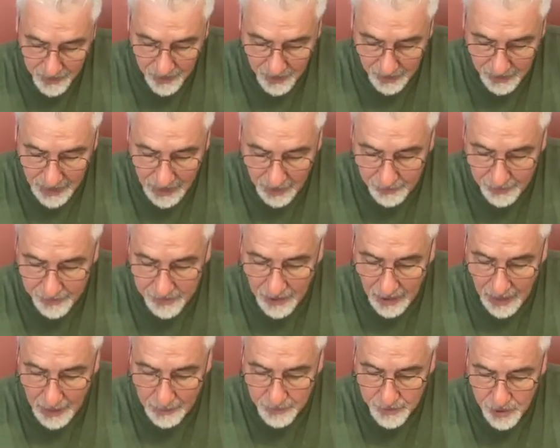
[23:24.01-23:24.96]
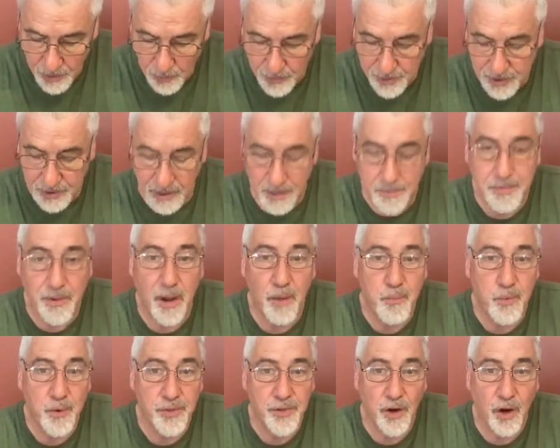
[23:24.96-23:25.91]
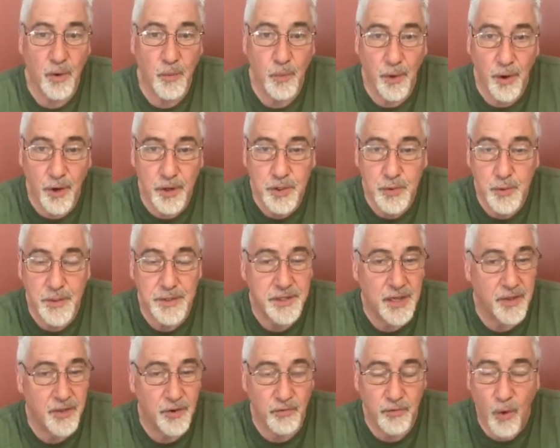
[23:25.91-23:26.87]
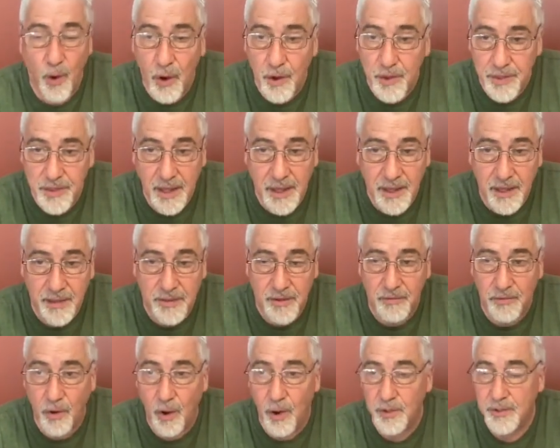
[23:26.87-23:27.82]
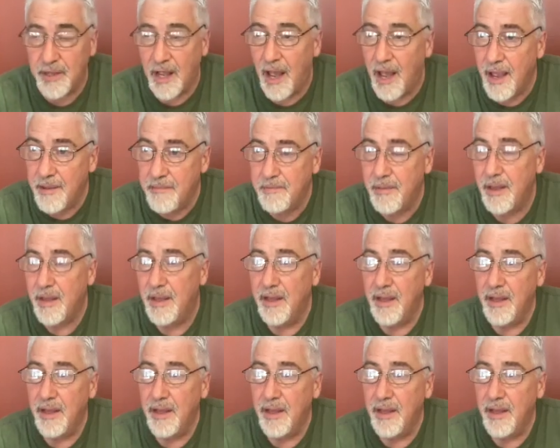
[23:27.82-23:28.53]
Uh, how many times do we slip up with our words? We say the wrong thing at the wrong time.